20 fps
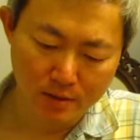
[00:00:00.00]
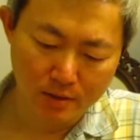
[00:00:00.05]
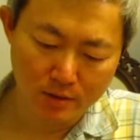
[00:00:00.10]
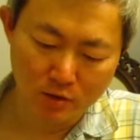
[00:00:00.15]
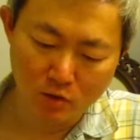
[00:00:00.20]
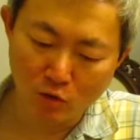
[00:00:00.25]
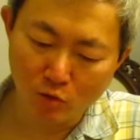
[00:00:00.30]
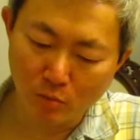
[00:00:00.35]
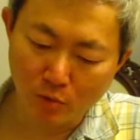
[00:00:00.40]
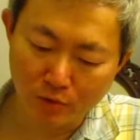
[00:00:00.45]

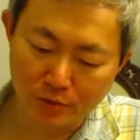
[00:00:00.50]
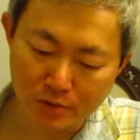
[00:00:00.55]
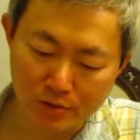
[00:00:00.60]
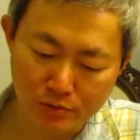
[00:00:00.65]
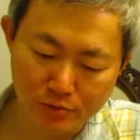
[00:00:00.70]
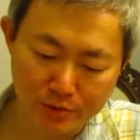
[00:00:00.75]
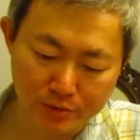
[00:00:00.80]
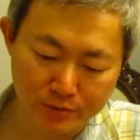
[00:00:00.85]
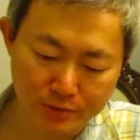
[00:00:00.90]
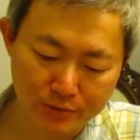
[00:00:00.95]
No more
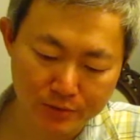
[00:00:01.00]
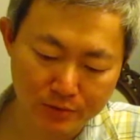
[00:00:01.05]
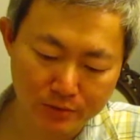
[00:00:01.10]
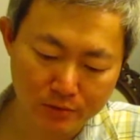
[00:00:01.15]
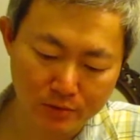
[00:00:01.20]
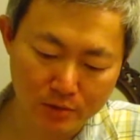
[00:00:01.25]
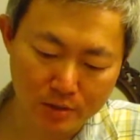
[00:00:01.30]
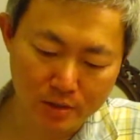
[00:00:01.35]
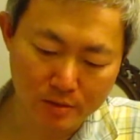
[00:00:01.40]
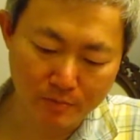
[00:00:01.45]
noodles
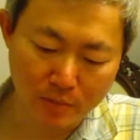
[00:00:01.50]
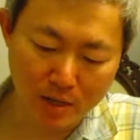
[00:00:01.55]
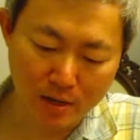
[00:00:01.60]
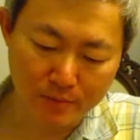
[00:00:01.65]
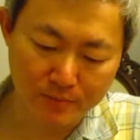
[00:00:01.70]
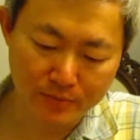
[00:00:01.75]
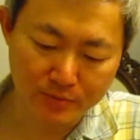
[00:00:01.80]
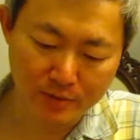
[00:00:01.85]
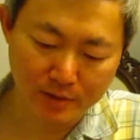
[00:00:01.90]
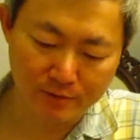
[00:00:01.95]
or
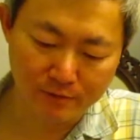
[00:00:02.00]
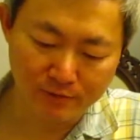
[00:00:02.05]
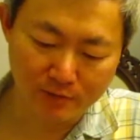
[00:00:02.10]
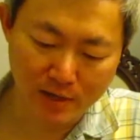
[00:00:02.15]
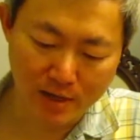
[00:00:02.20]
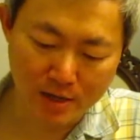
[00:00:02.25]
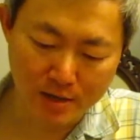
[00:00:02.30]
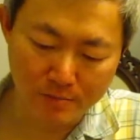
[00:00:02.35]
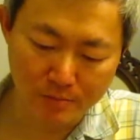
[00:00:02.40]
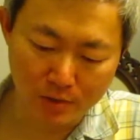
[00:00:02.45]
kebabs at
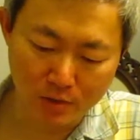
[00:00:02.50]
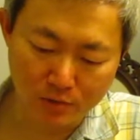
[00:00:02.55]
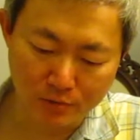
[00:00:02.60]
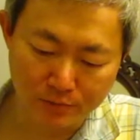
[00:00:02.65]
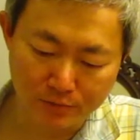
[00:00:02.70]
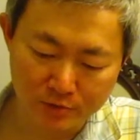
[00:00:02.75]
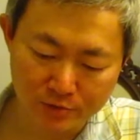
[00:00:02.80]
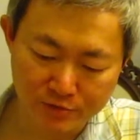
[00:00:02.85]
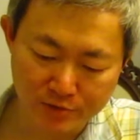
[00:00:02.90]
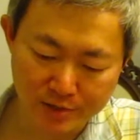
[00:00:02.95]
fly-blown
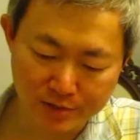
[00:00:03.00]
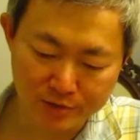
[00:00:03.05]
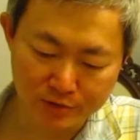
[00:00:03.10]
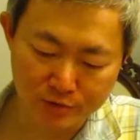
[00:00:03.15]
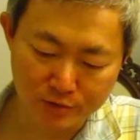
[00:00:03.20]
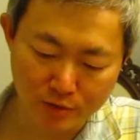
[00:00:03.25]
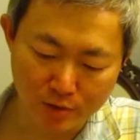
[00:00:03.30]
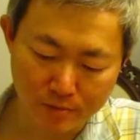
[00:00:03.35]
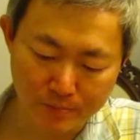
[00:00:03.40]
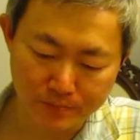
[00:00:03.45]
truck
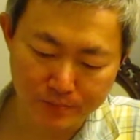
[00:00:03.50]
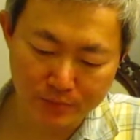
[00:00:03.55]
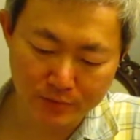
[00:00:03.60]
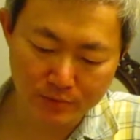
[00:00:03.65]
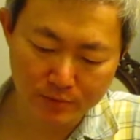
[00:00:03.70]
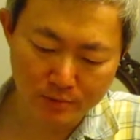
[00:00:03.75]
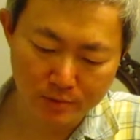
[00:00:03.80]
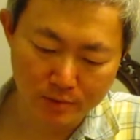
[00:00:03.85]
stops.